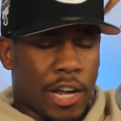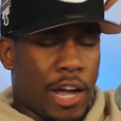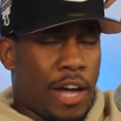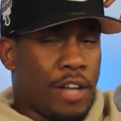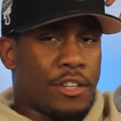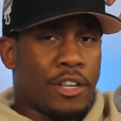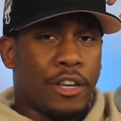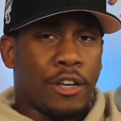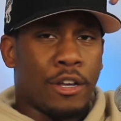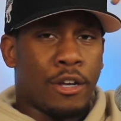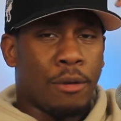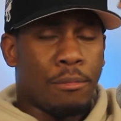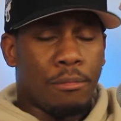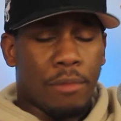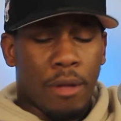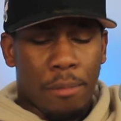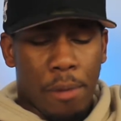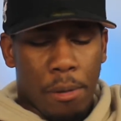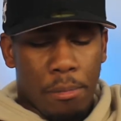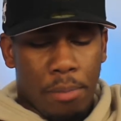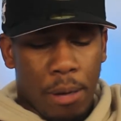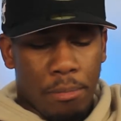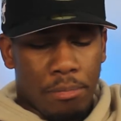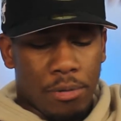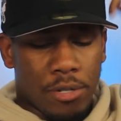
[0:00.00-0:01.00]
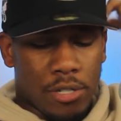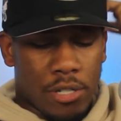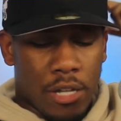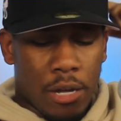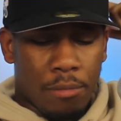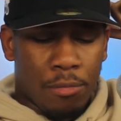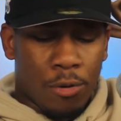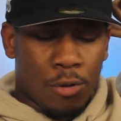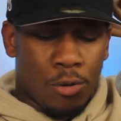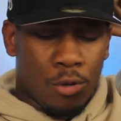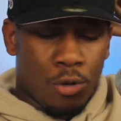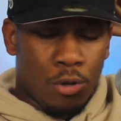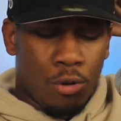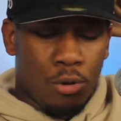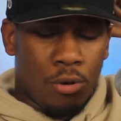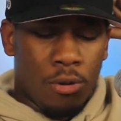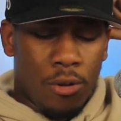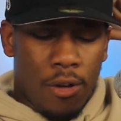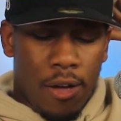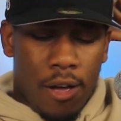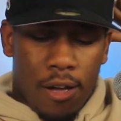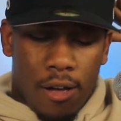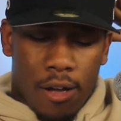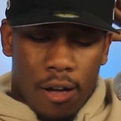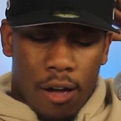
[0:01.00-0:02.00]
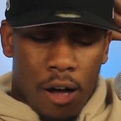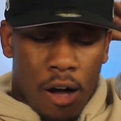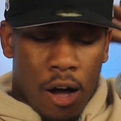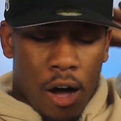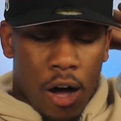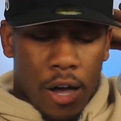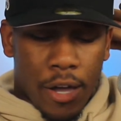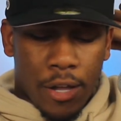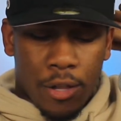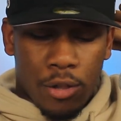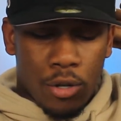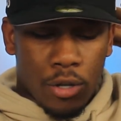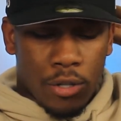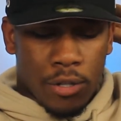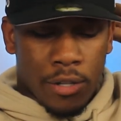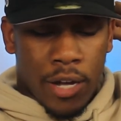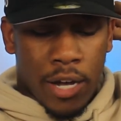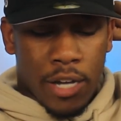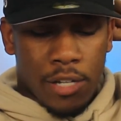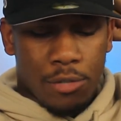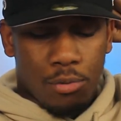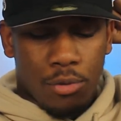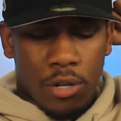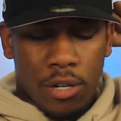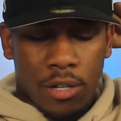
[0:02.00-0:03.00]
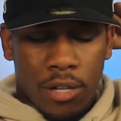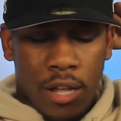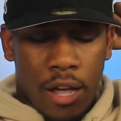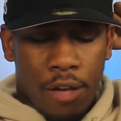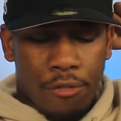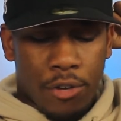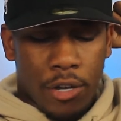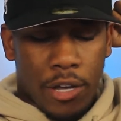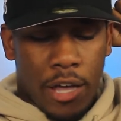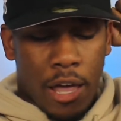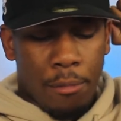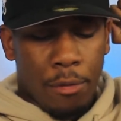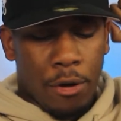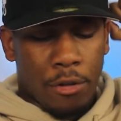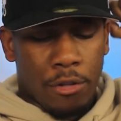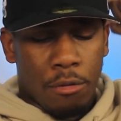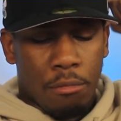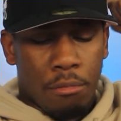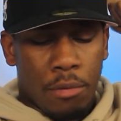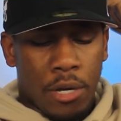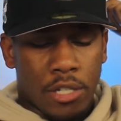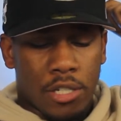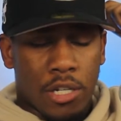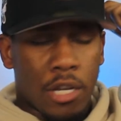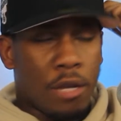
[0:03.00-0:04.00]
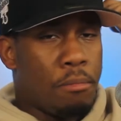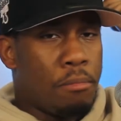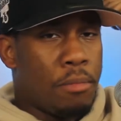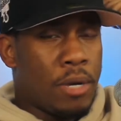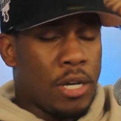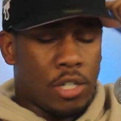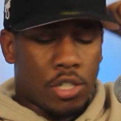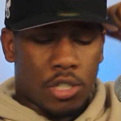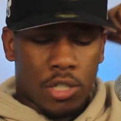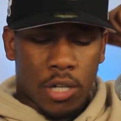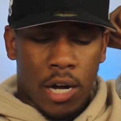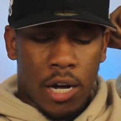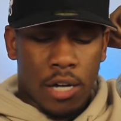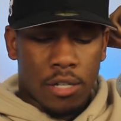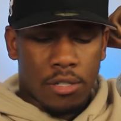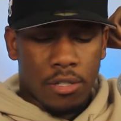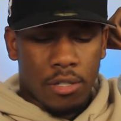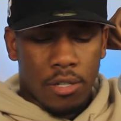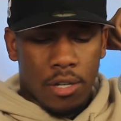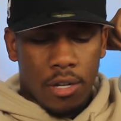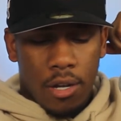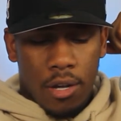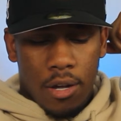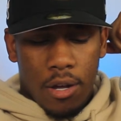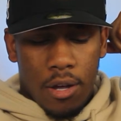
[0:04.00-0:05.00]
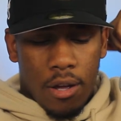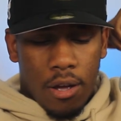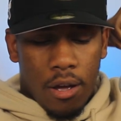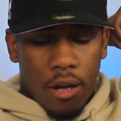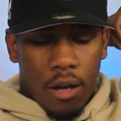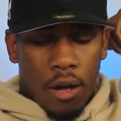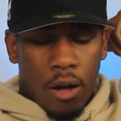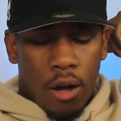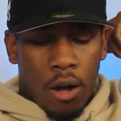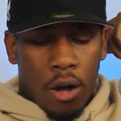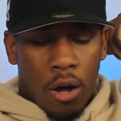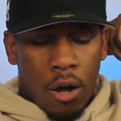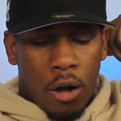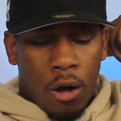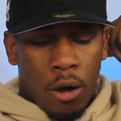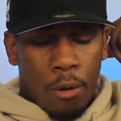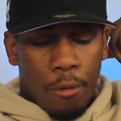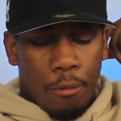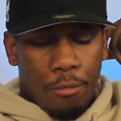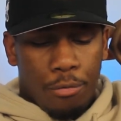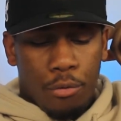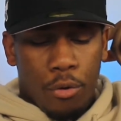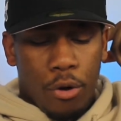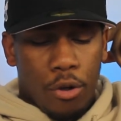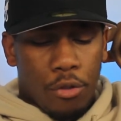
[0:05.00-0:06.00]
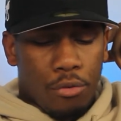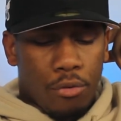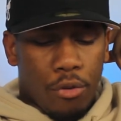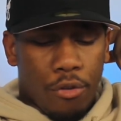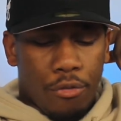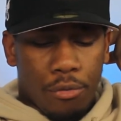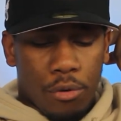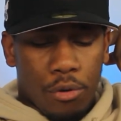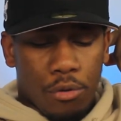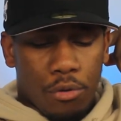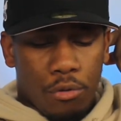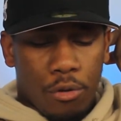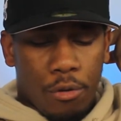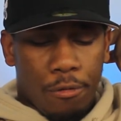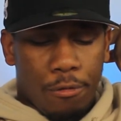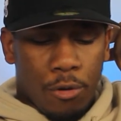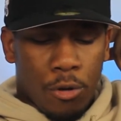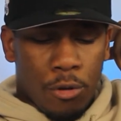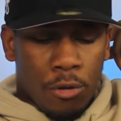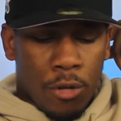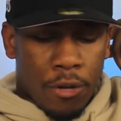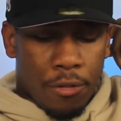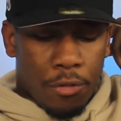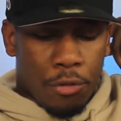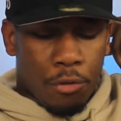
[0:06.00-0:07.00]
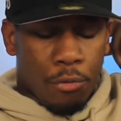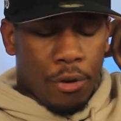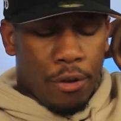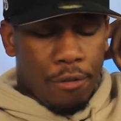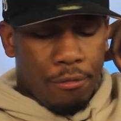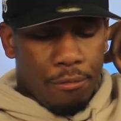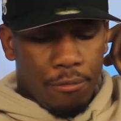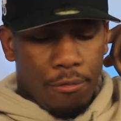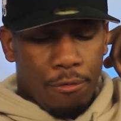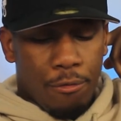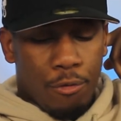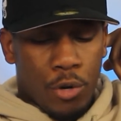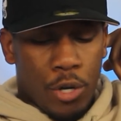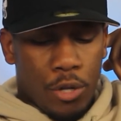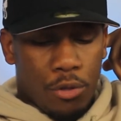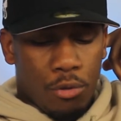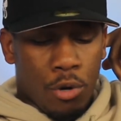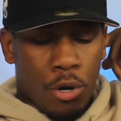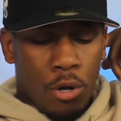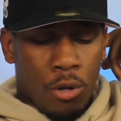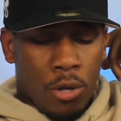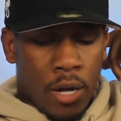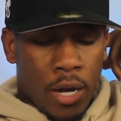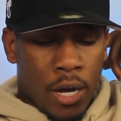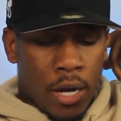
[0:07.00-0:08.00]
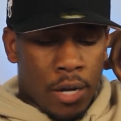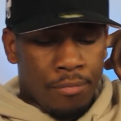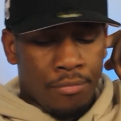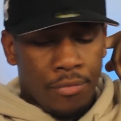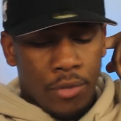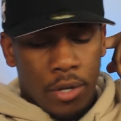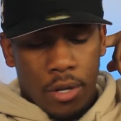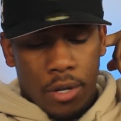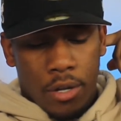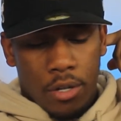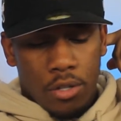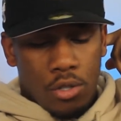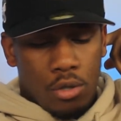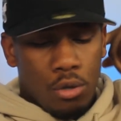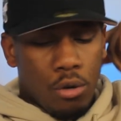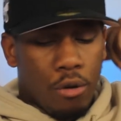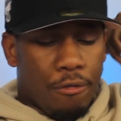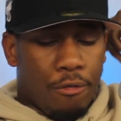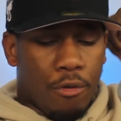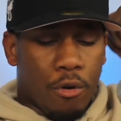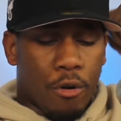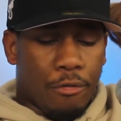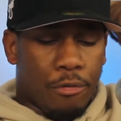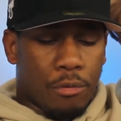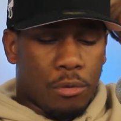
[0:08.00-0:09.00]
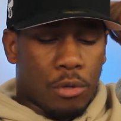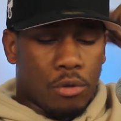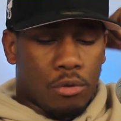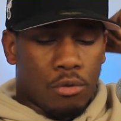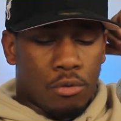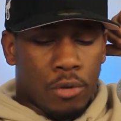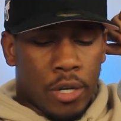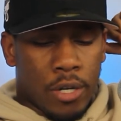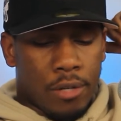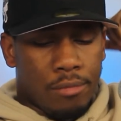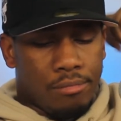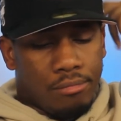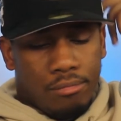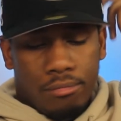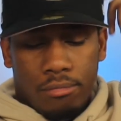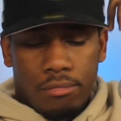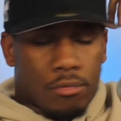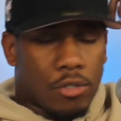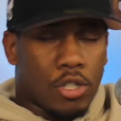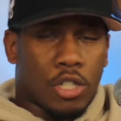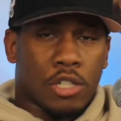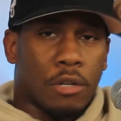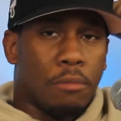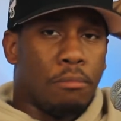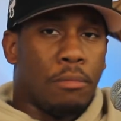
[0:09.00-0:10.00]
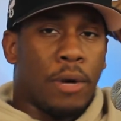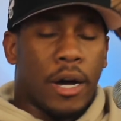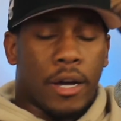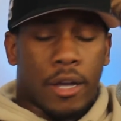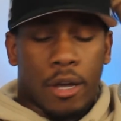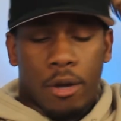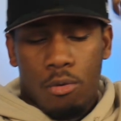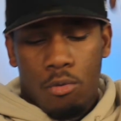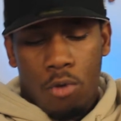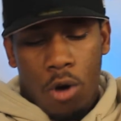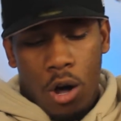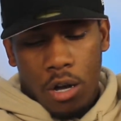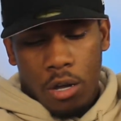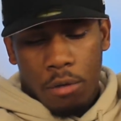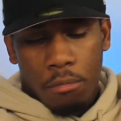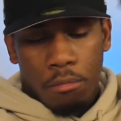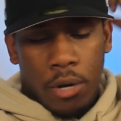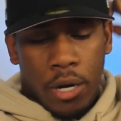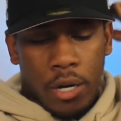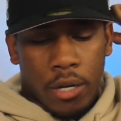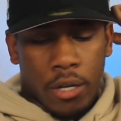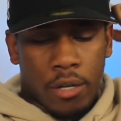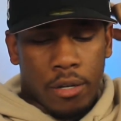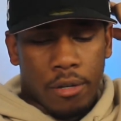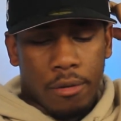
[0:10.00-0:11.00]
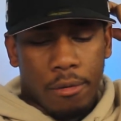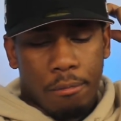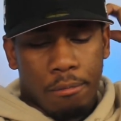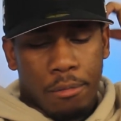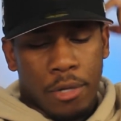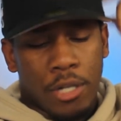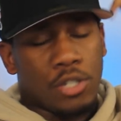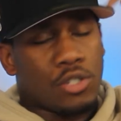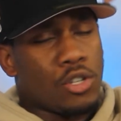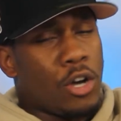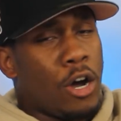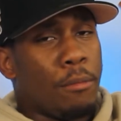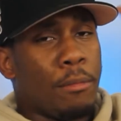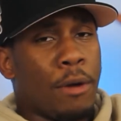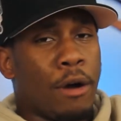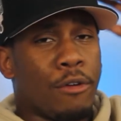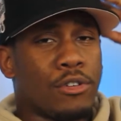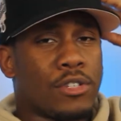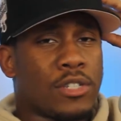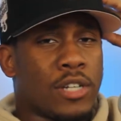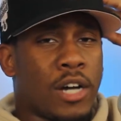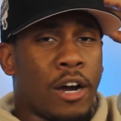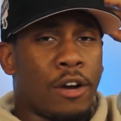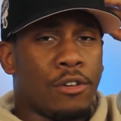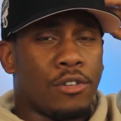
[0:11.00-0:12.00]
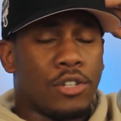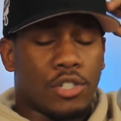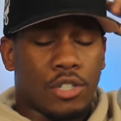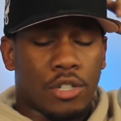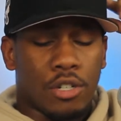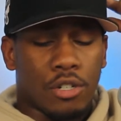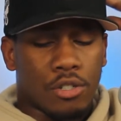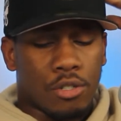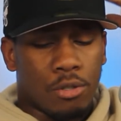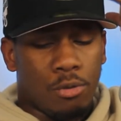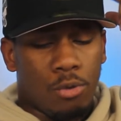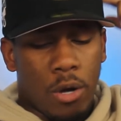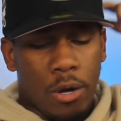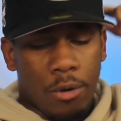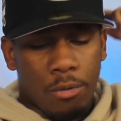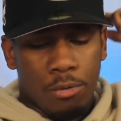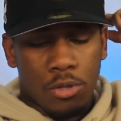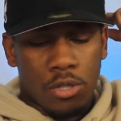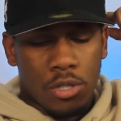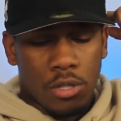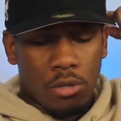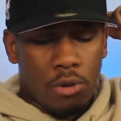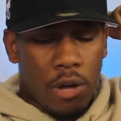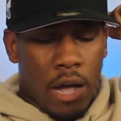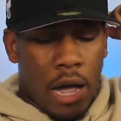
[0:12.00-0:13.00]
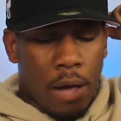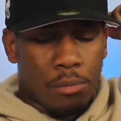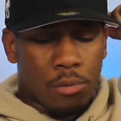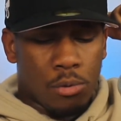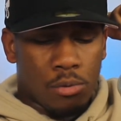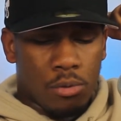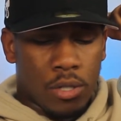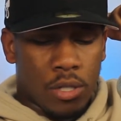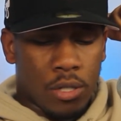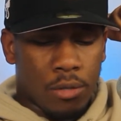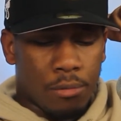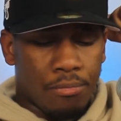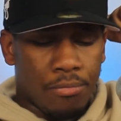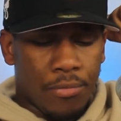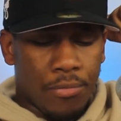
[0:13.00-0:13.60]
out to him. Lemon Pepper Stepper Lou. He looked nice with 11. Came off the bench, hit big shots. 3 of 3 from the 3 free throw line. 2 of 4 from the 3. Just a bucket, walking bucket. But he's talking about retiring this year. So what? We'll see what happens with him.